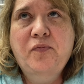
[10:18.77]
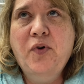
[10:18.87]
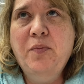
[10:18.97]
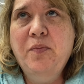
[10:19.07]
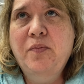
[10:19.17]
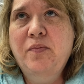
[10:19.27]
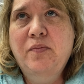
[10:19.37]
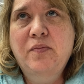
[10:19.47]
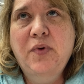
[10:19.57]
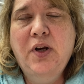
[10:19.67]
from
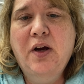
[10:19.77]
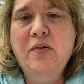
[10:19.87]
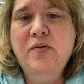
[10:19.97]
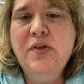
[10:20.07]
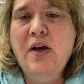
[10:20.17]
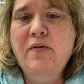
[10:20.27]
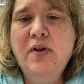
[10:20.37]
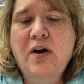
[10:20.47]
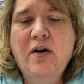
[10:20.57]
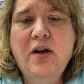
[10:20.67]

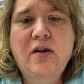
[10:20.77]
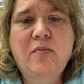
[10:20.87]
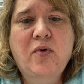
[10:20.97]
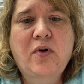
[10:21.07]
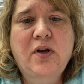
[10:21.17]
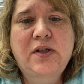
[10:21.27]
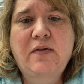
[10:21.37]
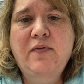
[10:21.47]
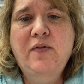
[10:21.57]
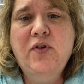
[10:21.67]
7:30 in the morning,
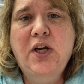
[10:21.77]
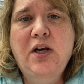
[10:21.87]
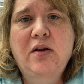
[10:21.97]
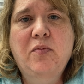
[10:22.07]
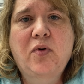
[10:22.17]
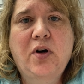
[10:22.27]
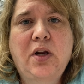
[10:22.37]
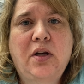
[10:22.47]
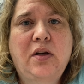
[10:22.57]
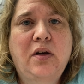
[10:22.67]
7:15 in the
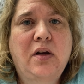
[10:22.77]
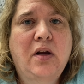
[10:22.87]
morning,